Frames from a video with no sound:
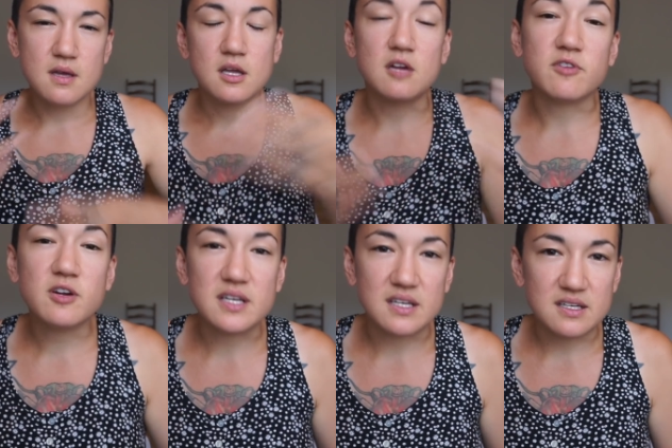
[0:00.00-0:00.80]

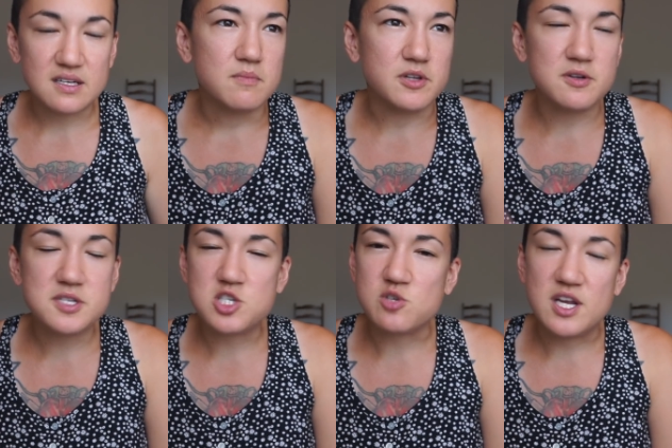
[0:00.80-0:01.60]
converting it. But your
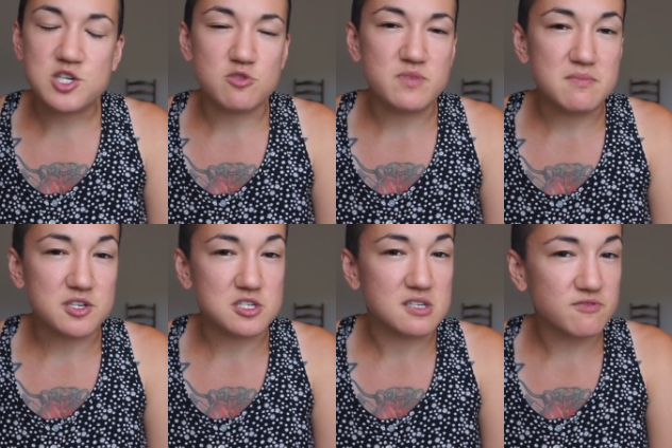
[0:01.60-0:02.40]
situation will be
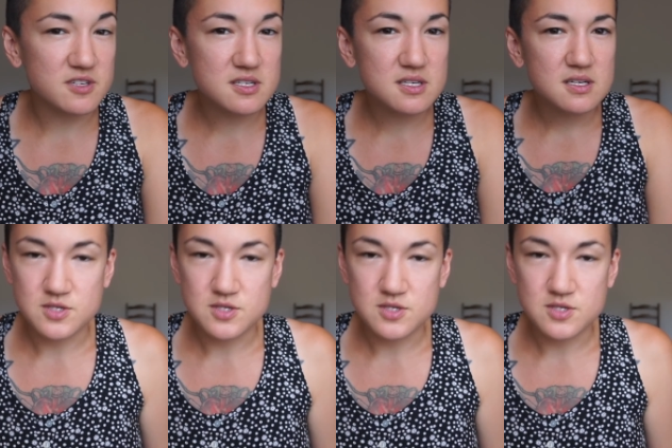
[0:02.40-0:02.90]
much different.